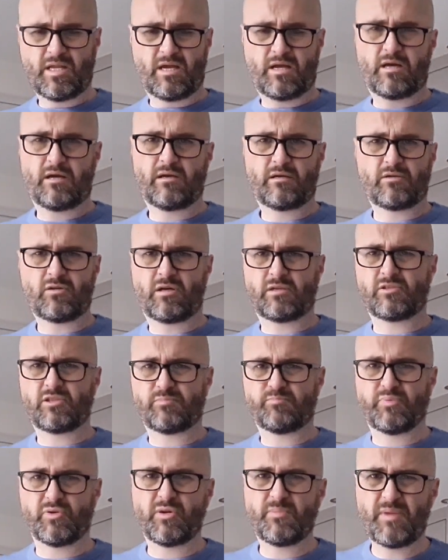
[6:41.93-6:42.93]
Oh God,
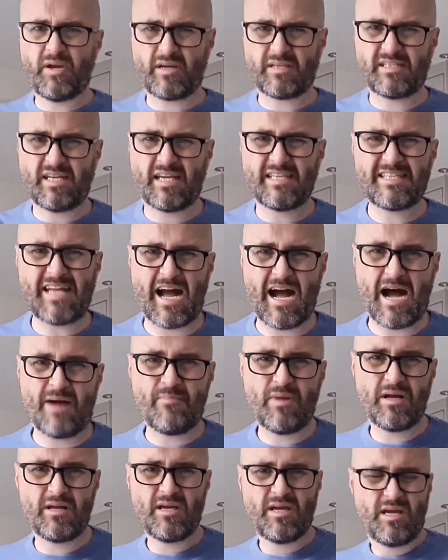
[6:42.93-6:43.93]
just burped. I taste
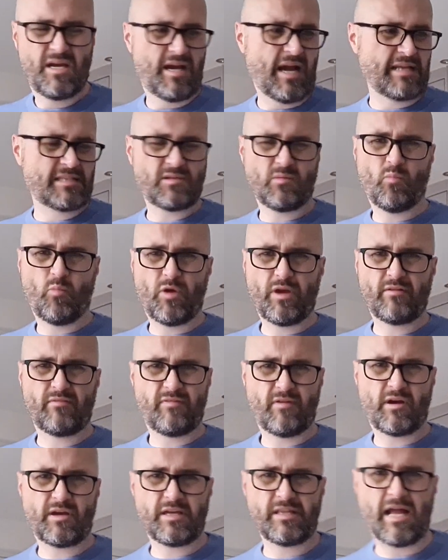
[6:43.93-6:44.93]
ham. I had some weird
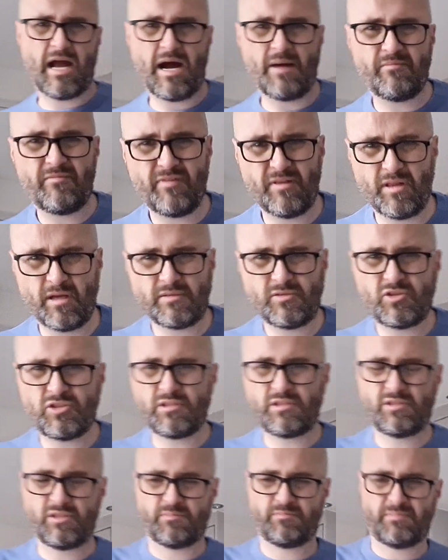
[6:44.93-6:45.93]
fucking ham for
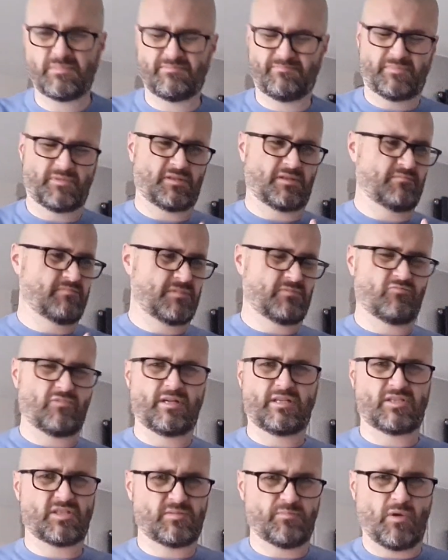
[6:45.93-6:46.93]
lunch. Just
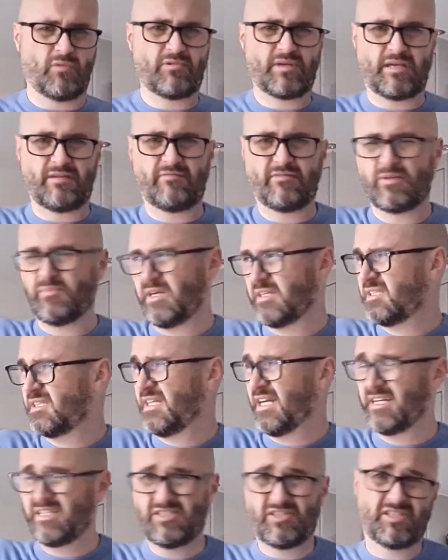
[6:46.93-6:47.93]
really smoky for a bit
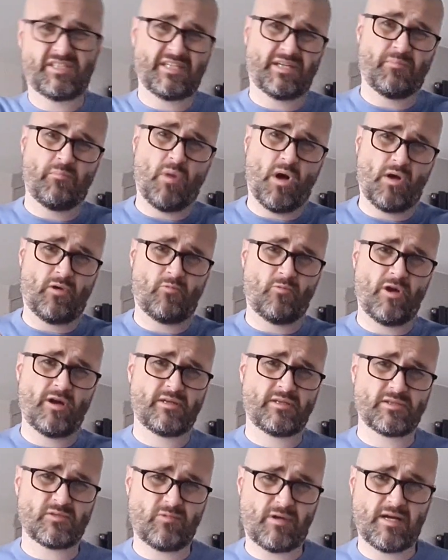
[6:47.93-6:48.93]
sick. Just did a mile
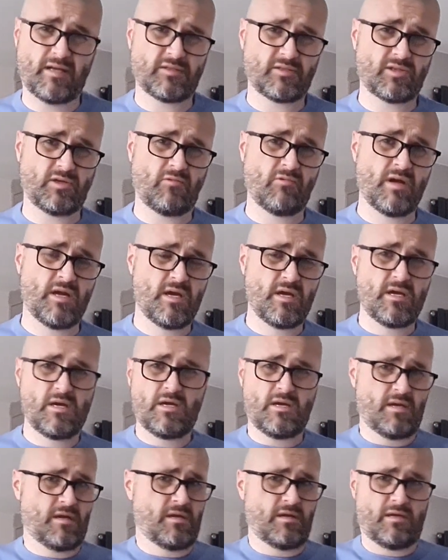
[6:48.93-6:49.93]
run as well, so.
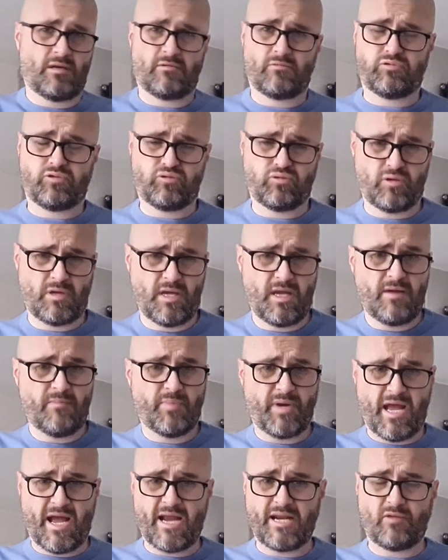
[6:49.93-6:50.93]

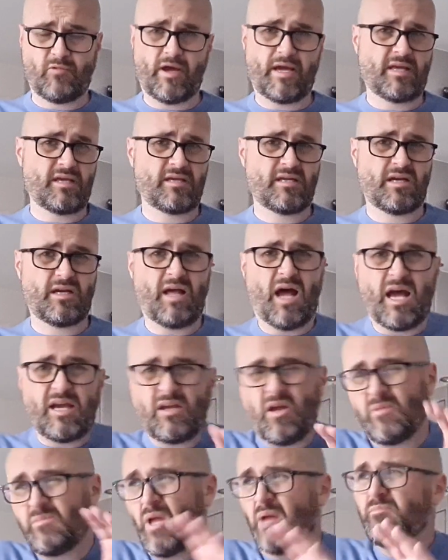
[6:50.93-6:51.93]
But anyway,
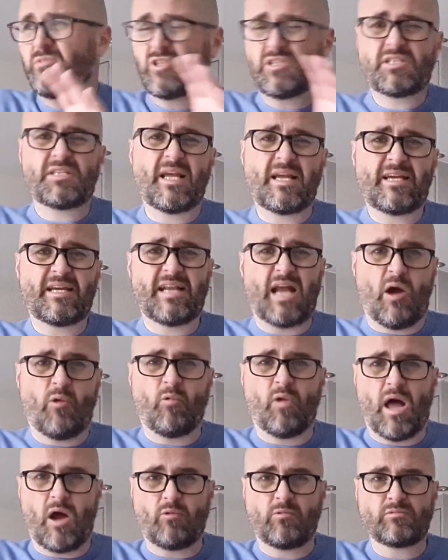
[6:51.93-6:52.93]
I'm just thinking out
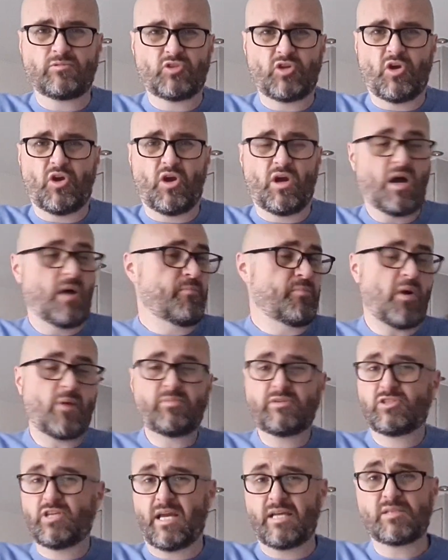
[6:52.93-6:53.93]
loud, yeah. I'll
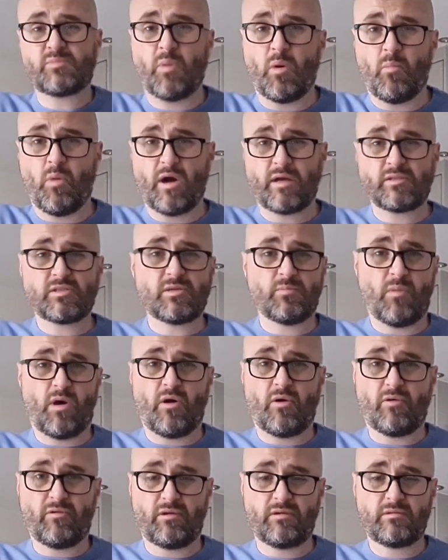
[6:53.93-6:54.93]
probably change my mind
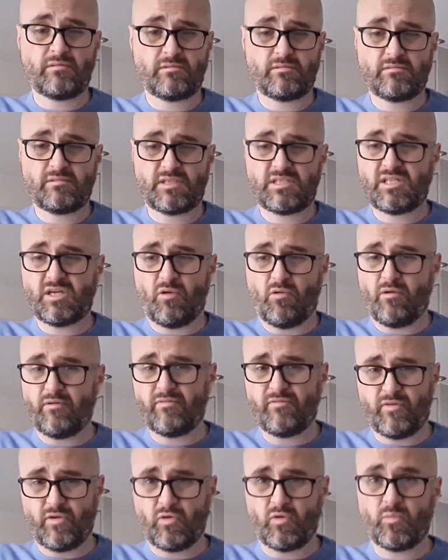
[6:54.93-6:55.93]
tomorrow, see how I
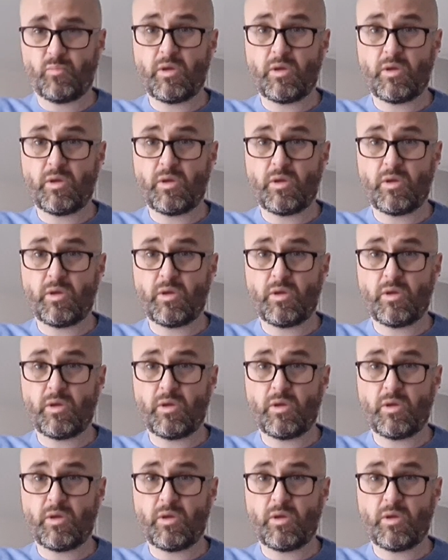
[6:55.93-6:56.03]
feel.